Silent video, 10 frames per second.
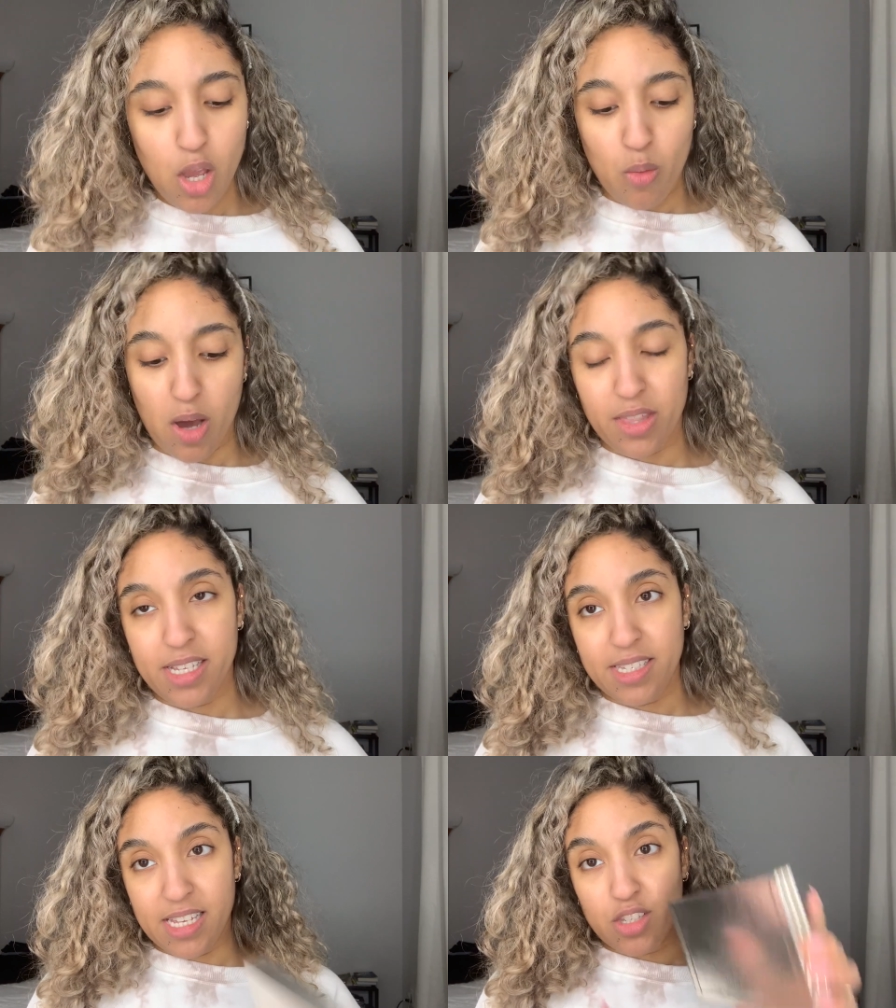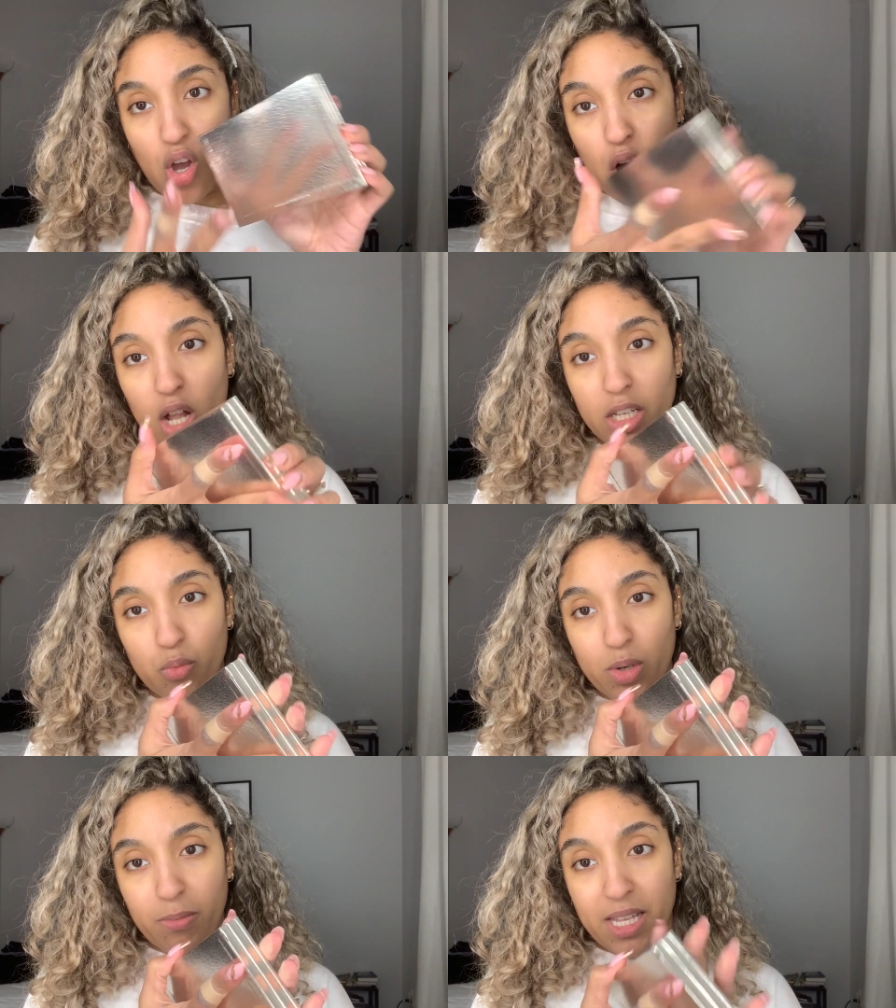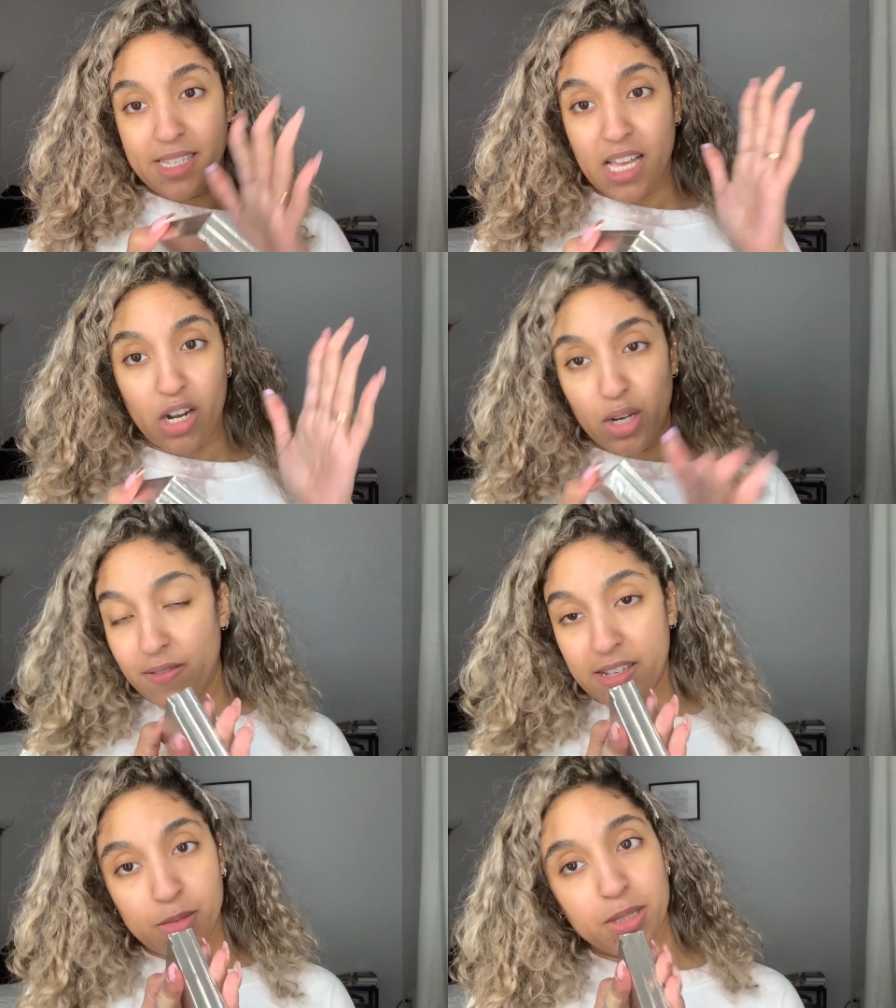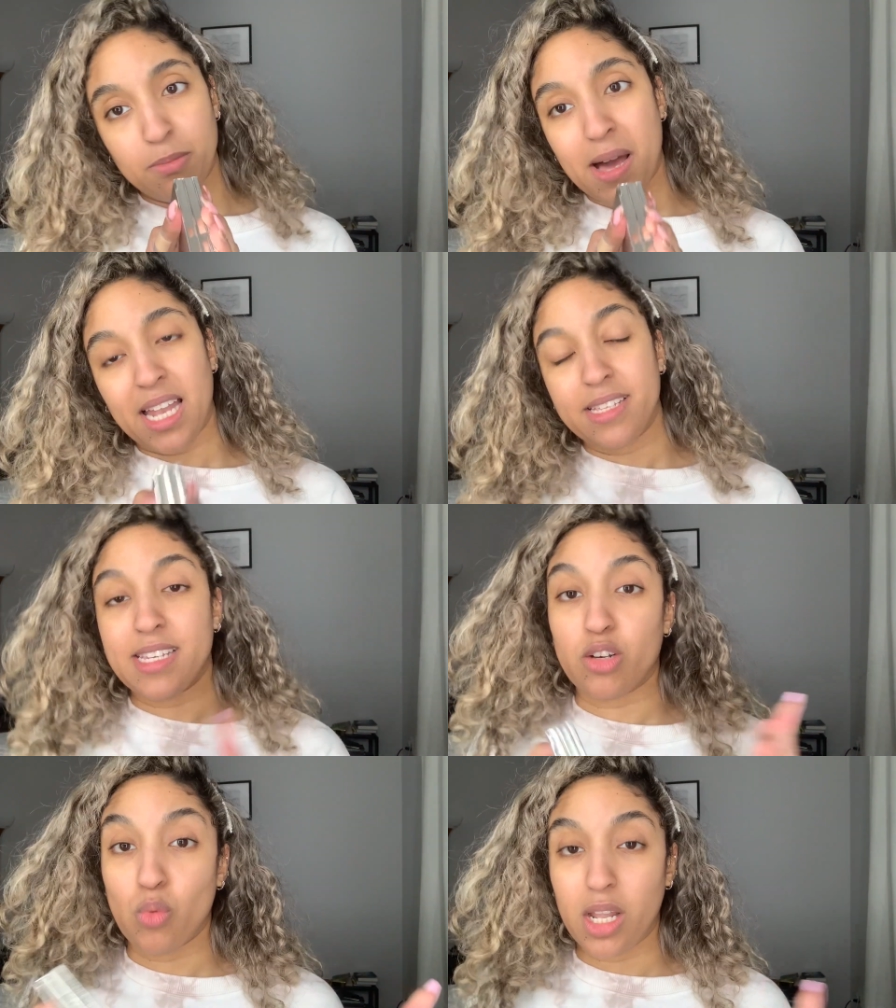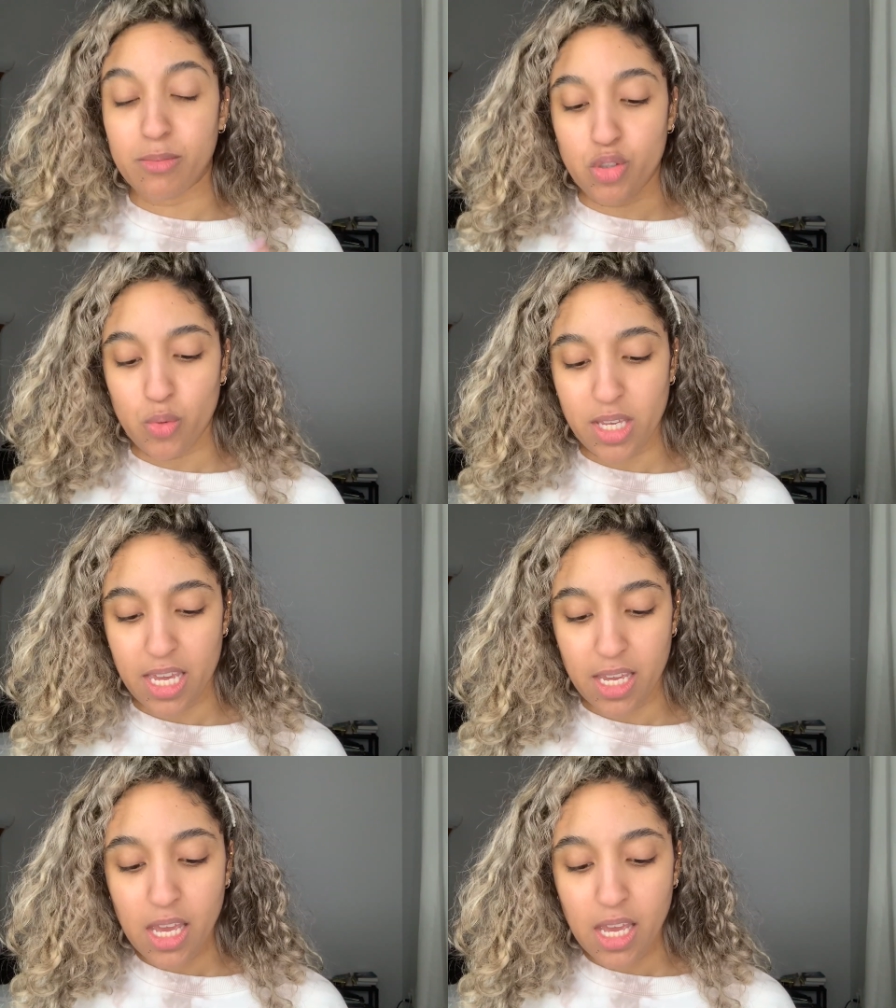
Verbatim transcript: While this, it's all in one place. I don't even have to put the palette down while I'm doing it.